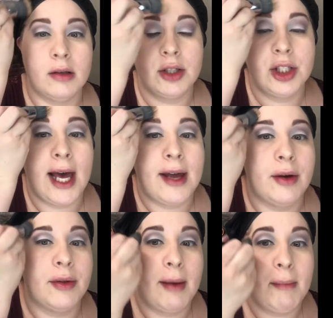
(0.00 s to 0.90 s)

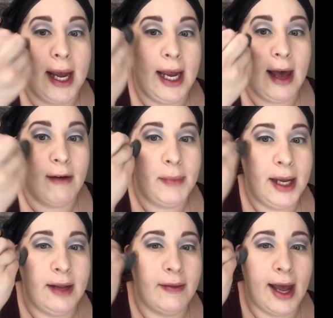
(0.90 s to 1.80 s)
shadow that might have
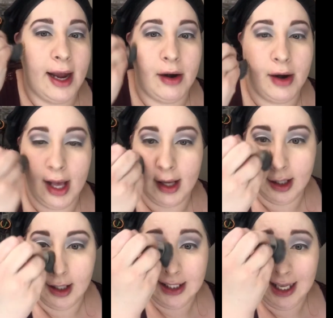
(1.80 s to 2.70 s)
been in that area.
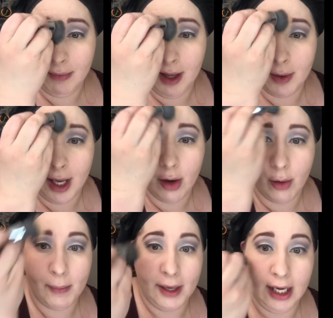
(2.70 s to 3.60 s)
Same thing when I go
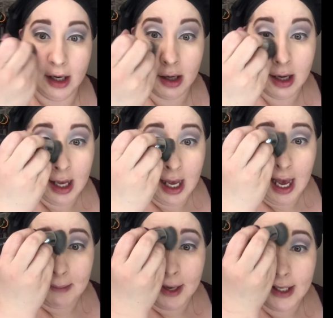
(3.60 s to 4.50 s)
up in here.
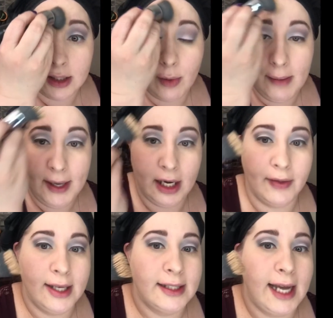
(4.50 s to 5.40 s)
I'm kind of swiping it on
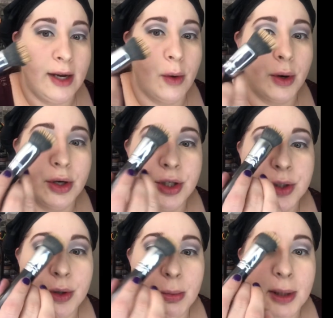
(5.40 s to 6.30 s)
the inside corner
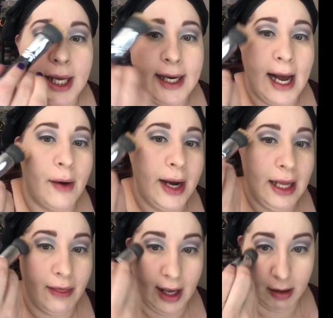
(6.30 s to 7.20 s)
so it'll blend out
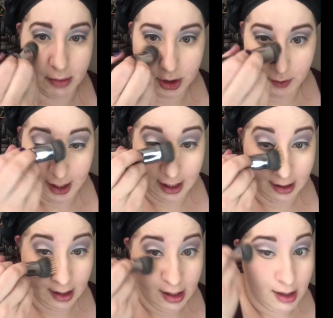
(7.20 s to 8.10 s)
anything in
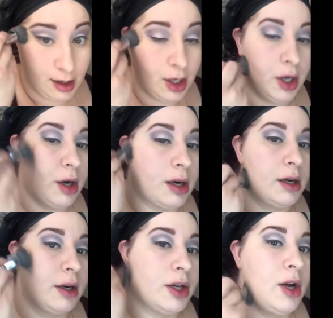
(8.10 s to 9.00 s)
between
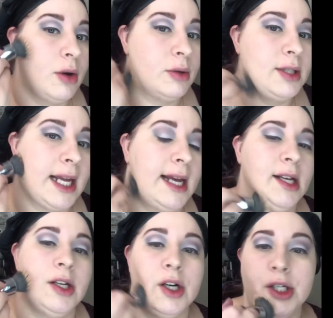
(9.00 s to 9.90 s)
your nose
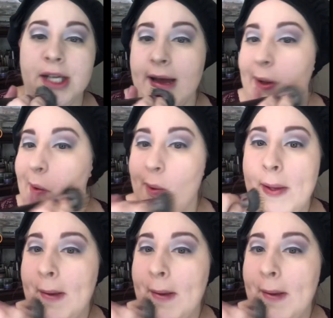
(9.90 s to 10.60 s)
and your shadow.